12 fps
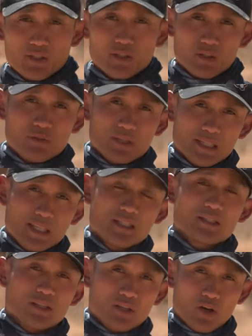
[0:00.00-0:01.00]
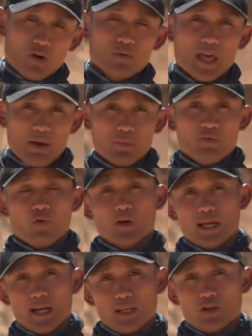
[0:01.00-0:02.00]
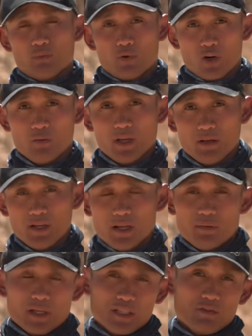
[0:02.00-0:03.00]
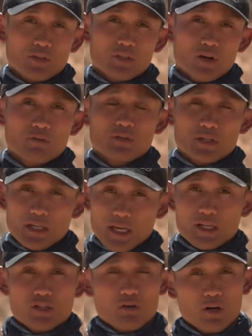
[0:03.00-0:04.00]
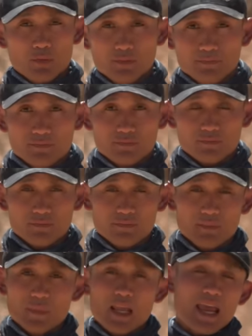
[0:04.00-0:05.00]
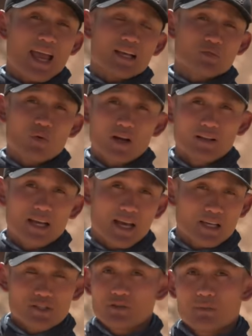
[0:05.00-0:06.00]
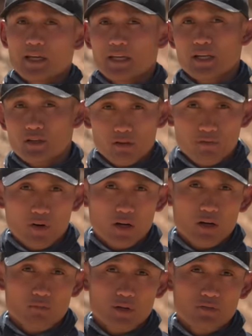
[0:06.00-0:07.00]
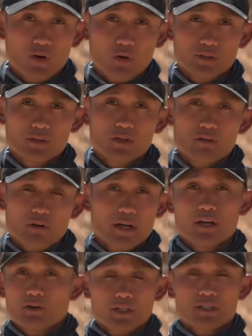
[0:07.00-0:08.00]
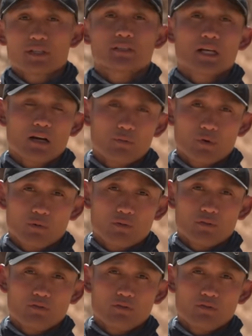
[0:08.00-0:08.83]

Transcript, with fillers: You need to know that before getting your permit, because if you don't, you can get in trouble, as well as you might get your firearm revoked, right, and your concealed carry permit